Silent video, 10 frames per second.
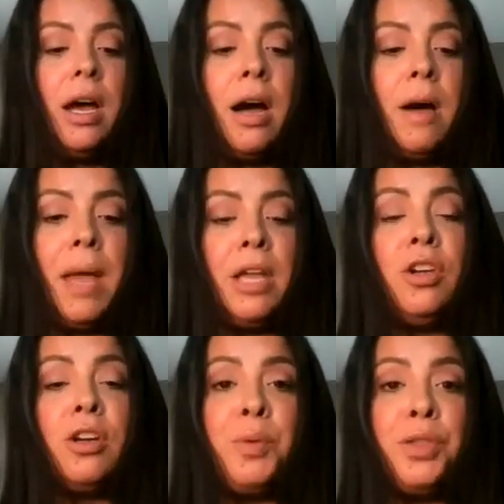And you
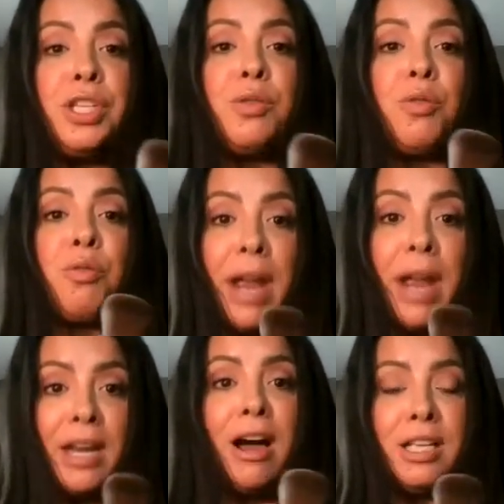can put this
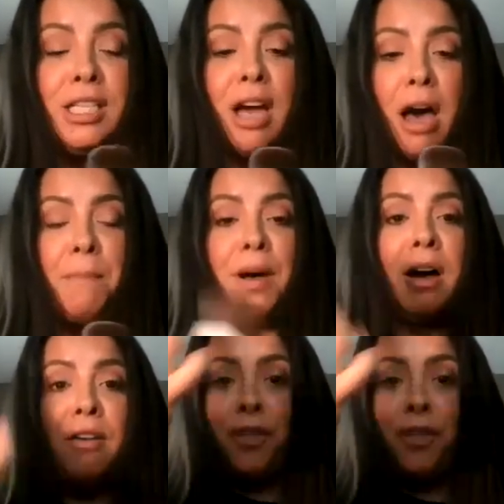right on top of